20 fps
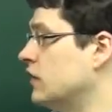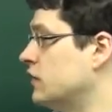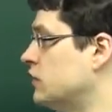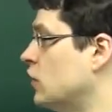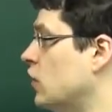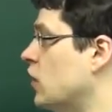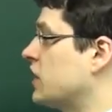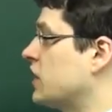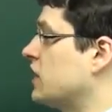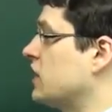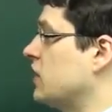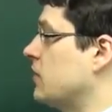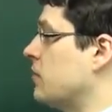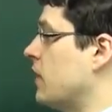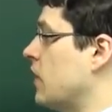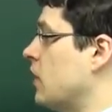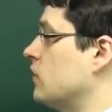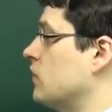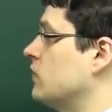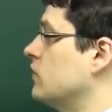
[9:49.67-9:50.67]
talking
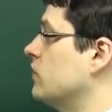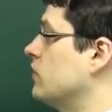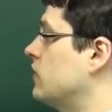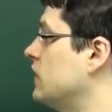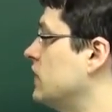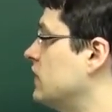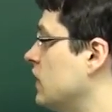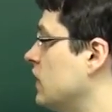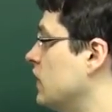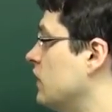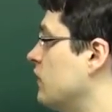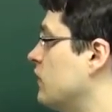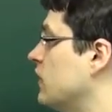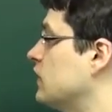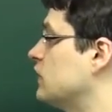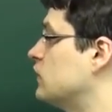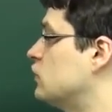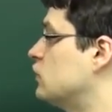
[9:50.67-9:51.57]
about these kind of things.